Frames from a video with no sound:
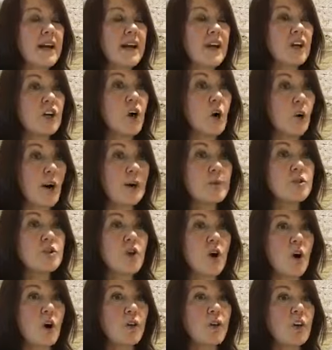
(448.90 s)
go out
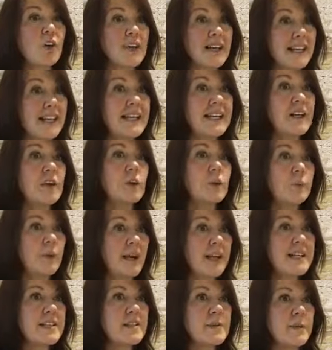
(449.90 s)
on clinical
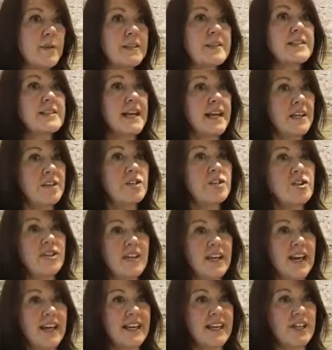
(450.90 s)
placements into
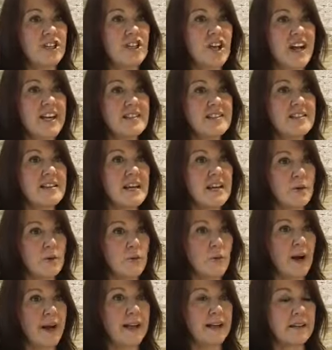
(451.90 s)
the NHS
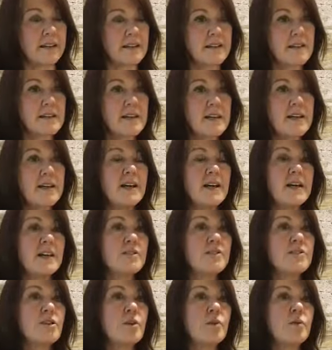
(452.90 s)
in Wales.
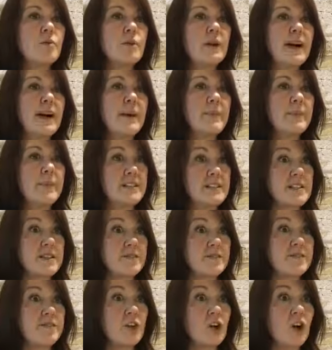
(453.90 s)
So it's a
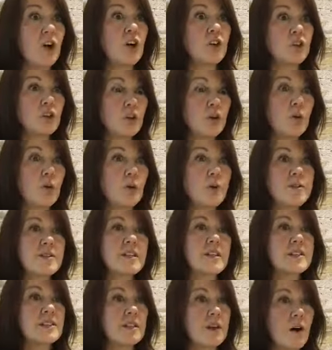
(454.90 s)
full-on course.
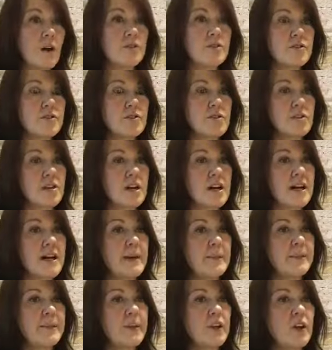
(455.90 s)
There's lots
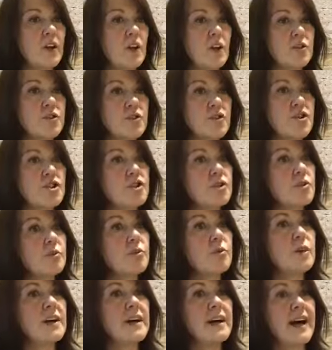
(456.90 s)
to
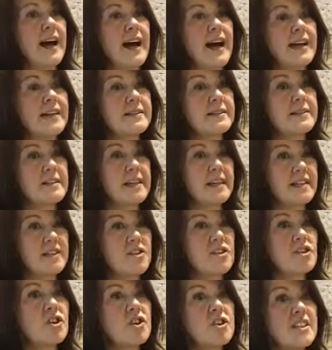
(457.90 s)
do, and
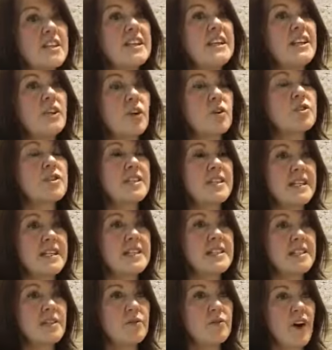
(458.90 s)
it's certainly not an
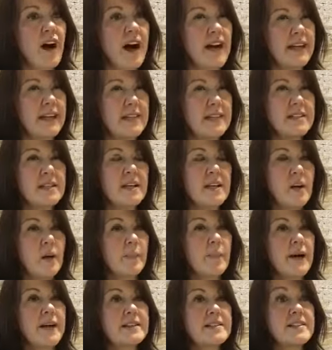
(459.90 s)
easy ride,
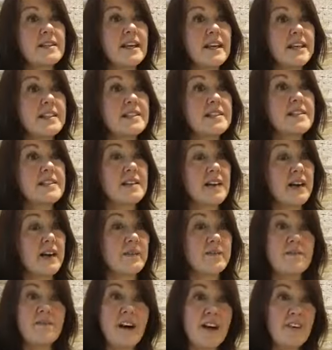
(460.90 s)
but it's
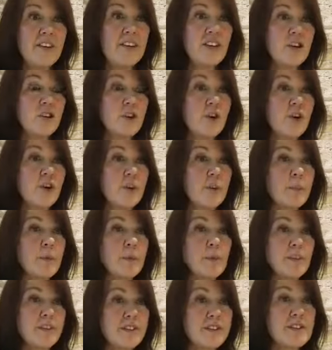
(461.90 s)
very
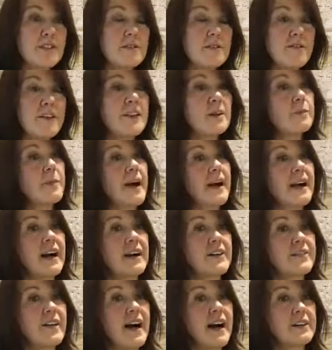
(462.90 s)
enjoyable. This is feedback
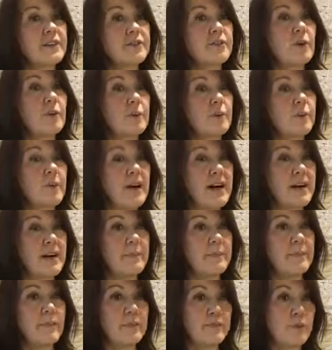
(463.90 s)
I've had from
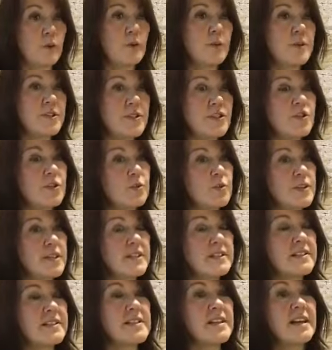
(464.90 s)
former
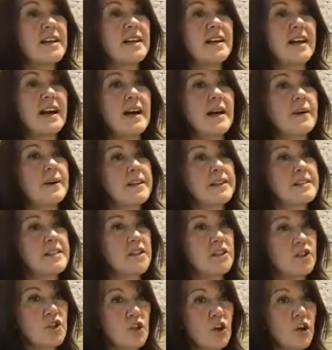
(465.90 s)
students. It's an
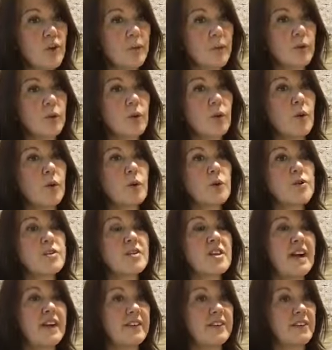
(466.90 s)
enjoyable
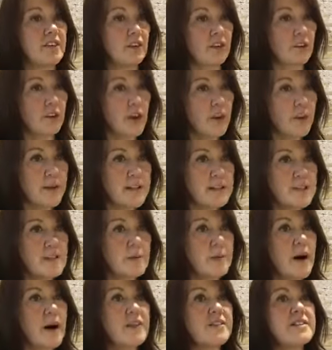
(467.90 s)
course, and although it's
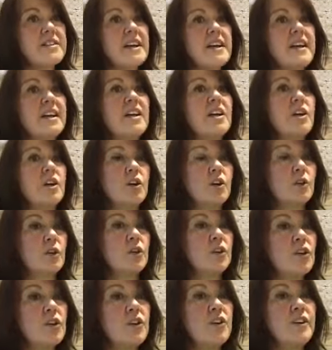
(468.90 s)
demanding, you're
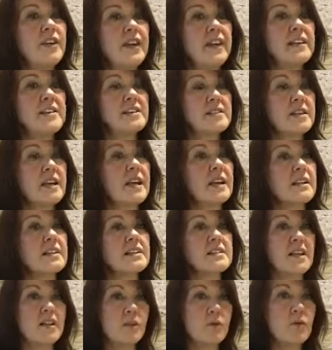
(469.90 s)
learning
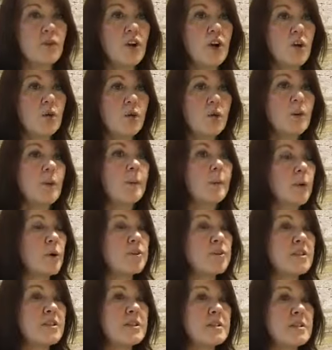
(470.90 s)
skills that you know you can
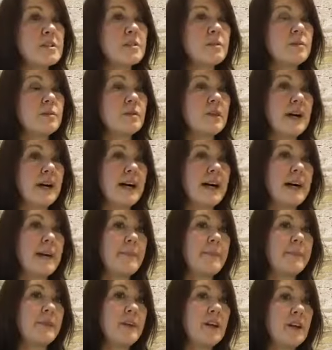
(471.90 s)
put into
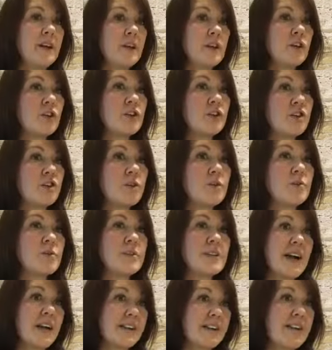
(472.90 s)
good
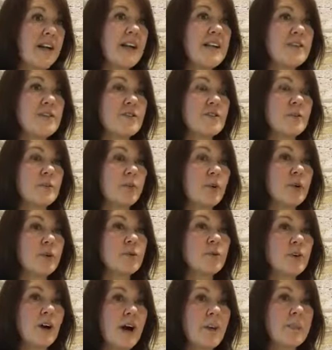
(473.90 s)
use at the end of the
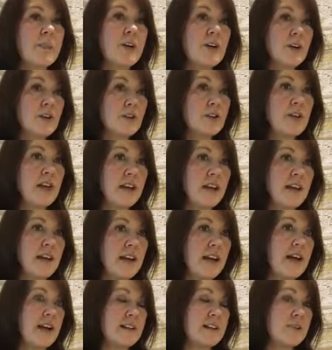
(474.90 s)
programme
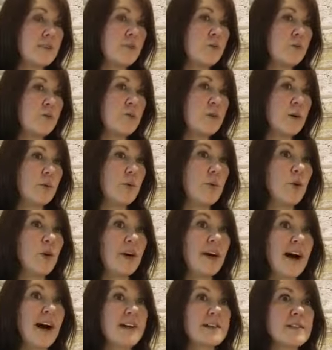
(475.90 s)
to
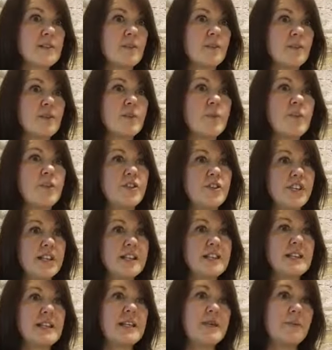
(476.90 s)
work as a respiratory
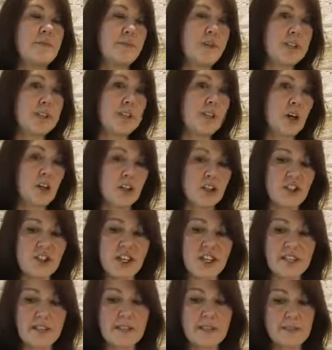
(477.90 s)
and sleep
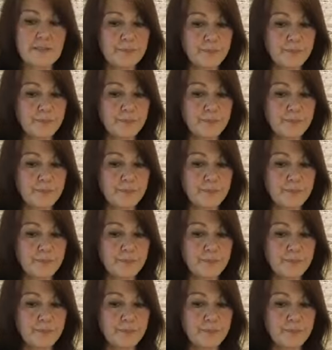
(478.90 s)
physiologist.